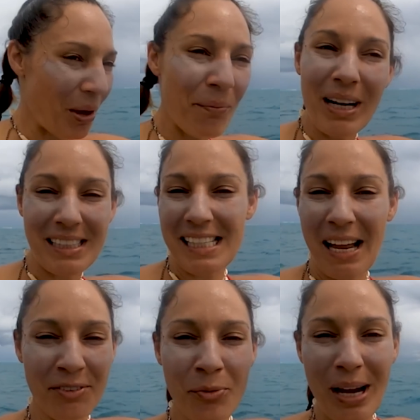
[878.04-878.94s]
I might just
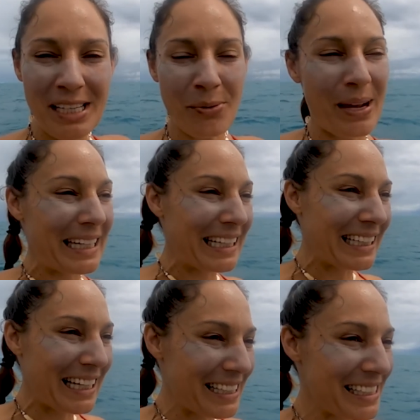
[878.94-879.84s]
have to wait
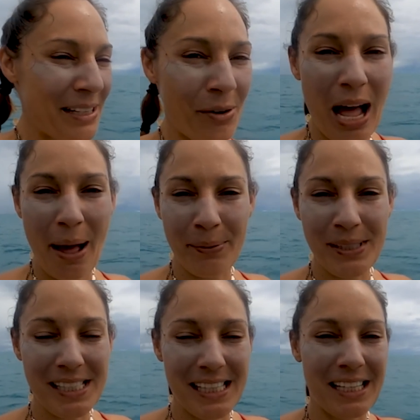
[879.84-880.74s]
20 and see what
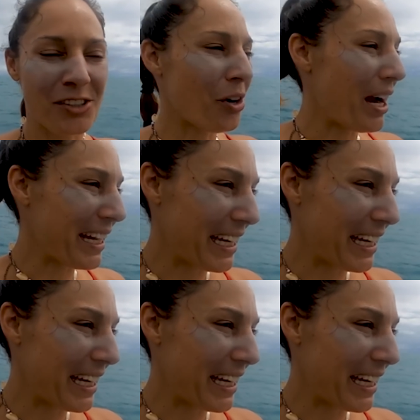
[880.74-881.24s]
happens and then try